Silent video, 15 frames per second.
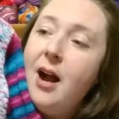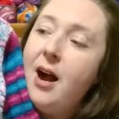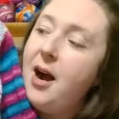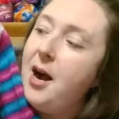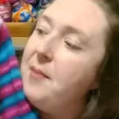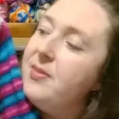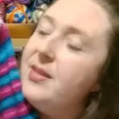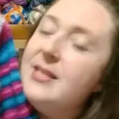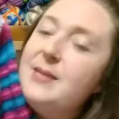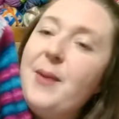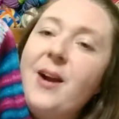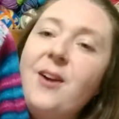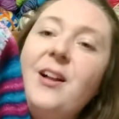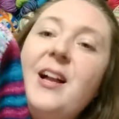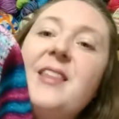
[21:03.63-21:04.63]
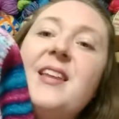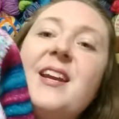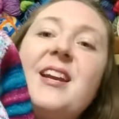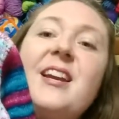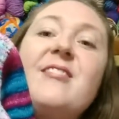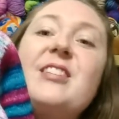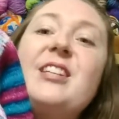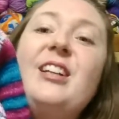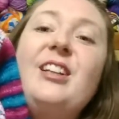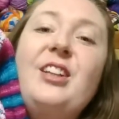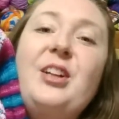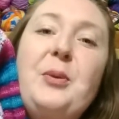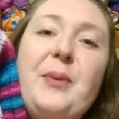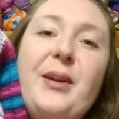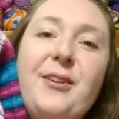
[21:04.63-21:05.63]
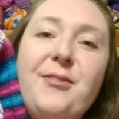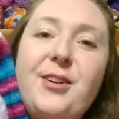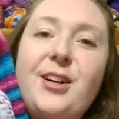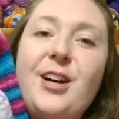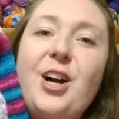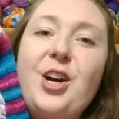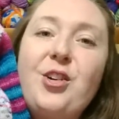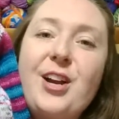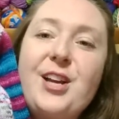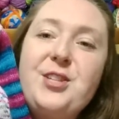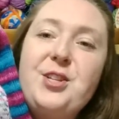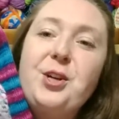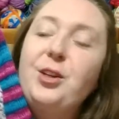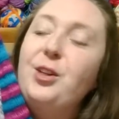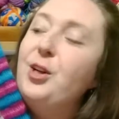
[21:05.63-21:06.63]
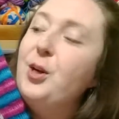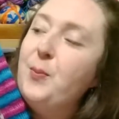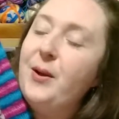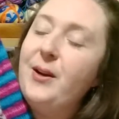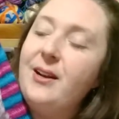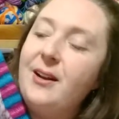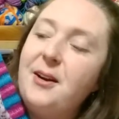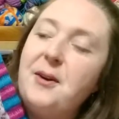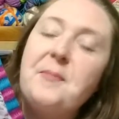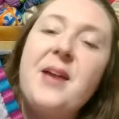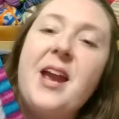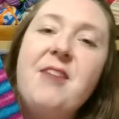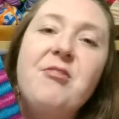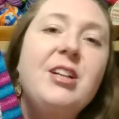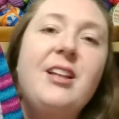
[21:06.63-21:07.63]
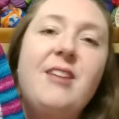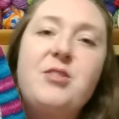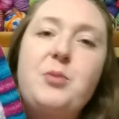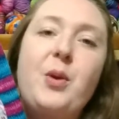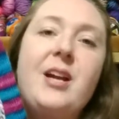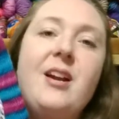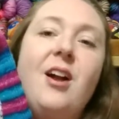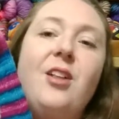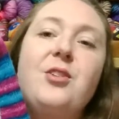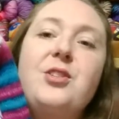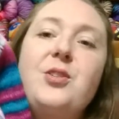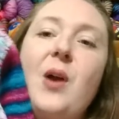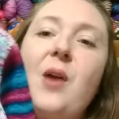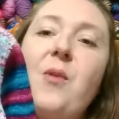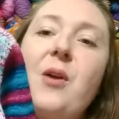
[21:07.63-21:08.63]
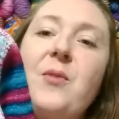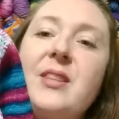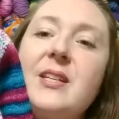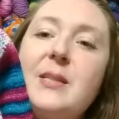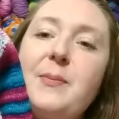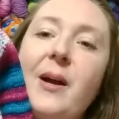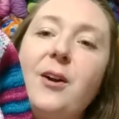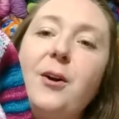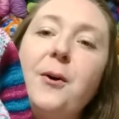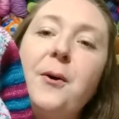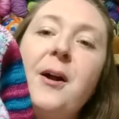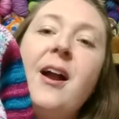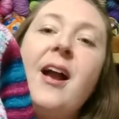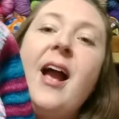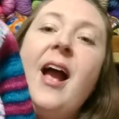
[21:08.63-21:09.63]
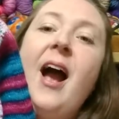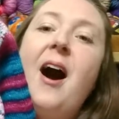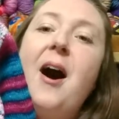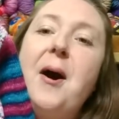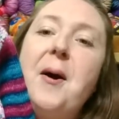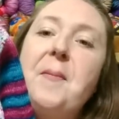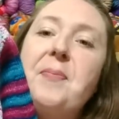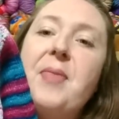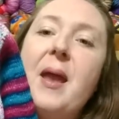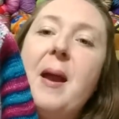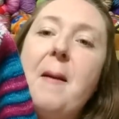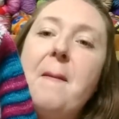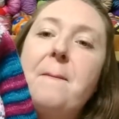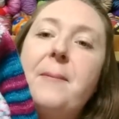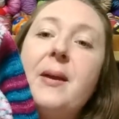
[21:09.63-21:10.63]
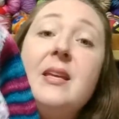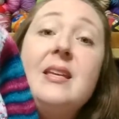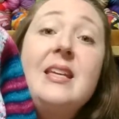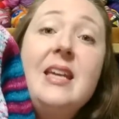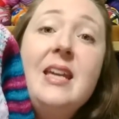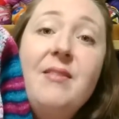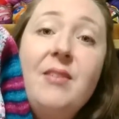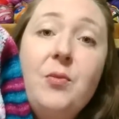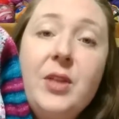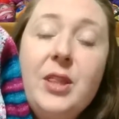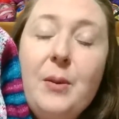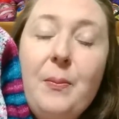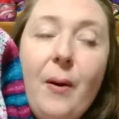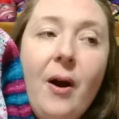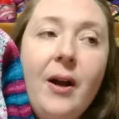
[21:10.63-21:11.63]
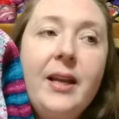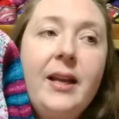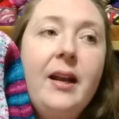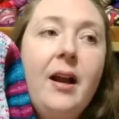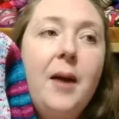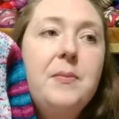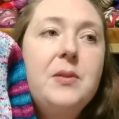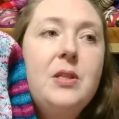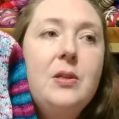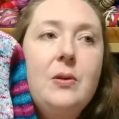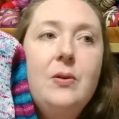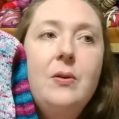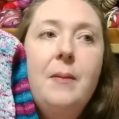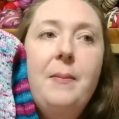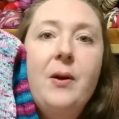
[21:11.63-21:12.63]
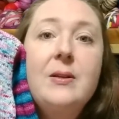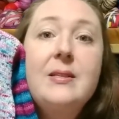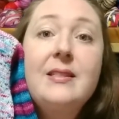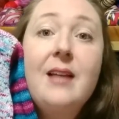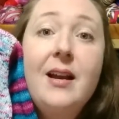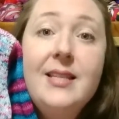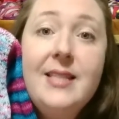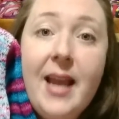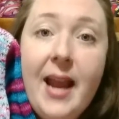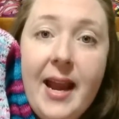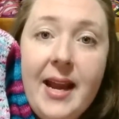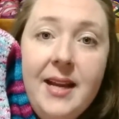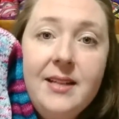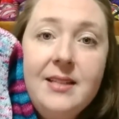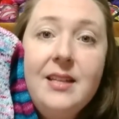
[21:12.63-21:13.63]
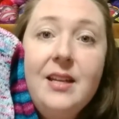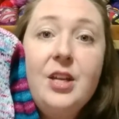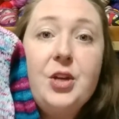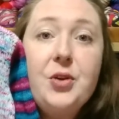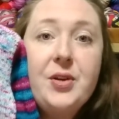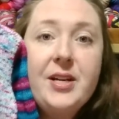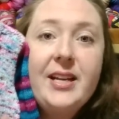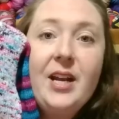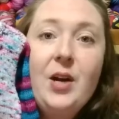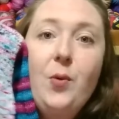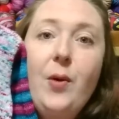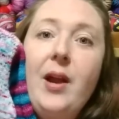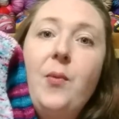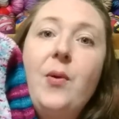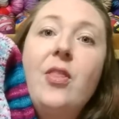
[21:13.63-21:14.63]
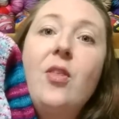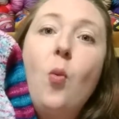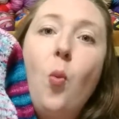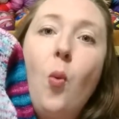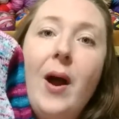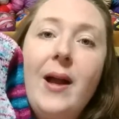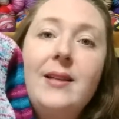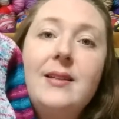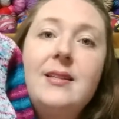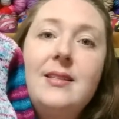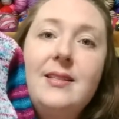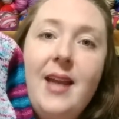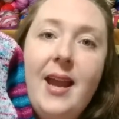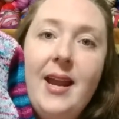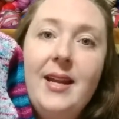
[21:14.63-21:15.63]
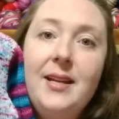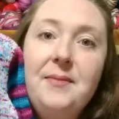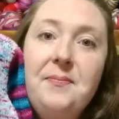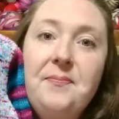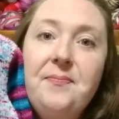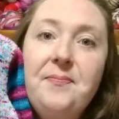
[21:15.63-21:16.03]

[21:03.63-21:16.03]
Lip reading: The speckle, I think, gives it a little bit of a crazier look, but Avery loves bright colors, so I went with a speckle. But even with the body, up to about a size 8, you can get away with one skein